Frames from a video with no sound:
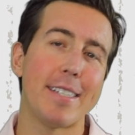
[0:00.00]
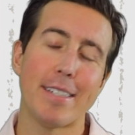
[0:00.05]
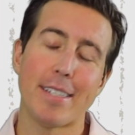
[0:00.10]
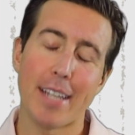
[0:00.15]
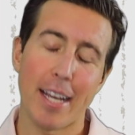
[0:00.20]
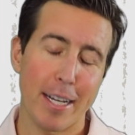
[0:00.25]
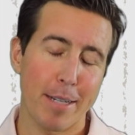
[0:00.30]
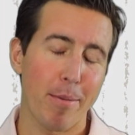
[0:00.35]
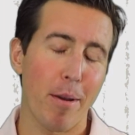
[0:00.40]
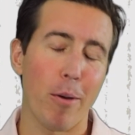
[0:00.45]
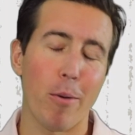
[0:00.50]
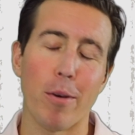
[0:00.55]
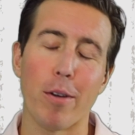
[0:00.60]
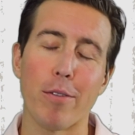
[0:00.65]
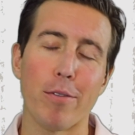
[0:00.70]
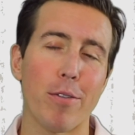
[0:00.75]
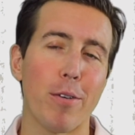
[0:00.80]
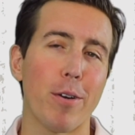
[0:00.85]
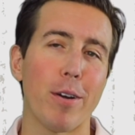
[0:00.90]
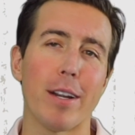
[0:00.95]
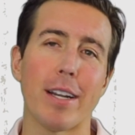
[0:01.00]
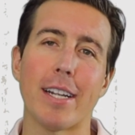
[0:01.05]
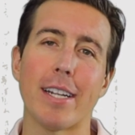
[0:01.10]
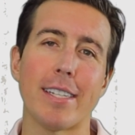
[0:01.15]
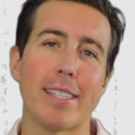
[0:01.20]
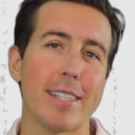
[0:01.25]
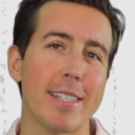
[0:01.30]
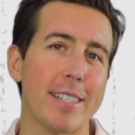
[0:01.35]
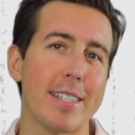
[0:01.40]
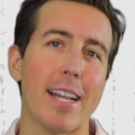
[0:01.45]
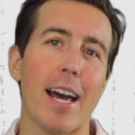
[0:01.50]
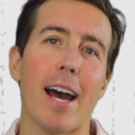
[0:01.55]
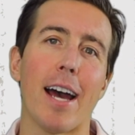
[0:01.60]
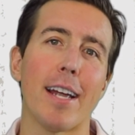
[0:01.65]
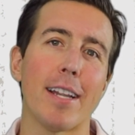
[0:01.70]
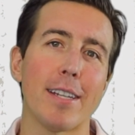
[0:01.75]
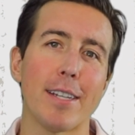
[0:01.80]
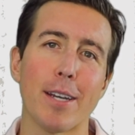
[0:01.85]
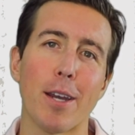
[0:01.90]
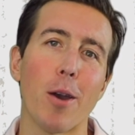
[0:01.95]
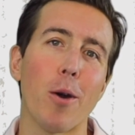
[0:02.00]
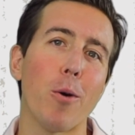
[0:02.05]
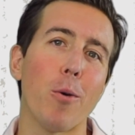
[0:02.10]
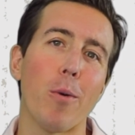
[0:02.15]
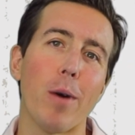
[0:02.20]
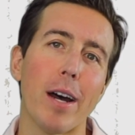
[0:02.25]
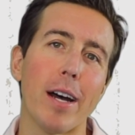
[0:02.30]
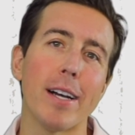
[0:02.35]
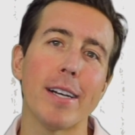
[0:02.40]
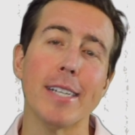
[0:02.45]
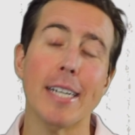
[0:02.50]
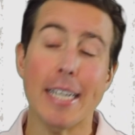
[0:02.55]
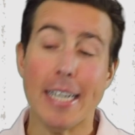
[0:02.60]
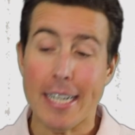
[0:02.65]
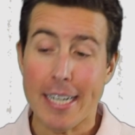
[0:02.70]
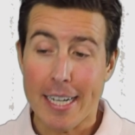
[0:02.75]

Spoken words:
Take my word for it, it does not go well.